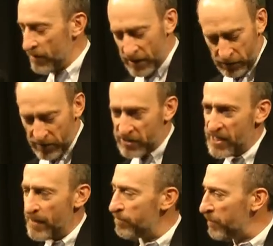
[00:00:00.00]
These were the
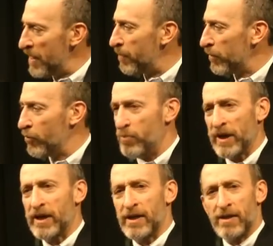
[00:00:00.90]
same people who
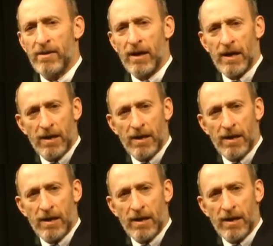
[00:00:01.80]
picketed